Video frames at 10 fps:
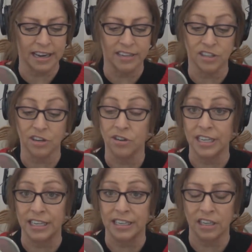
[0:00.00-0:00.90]

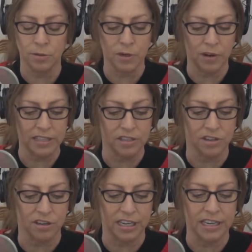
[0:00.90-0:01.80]
attorney, human rights
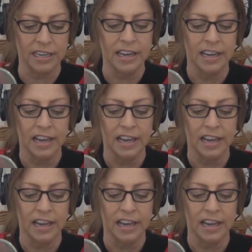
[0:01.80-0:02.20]
attorney,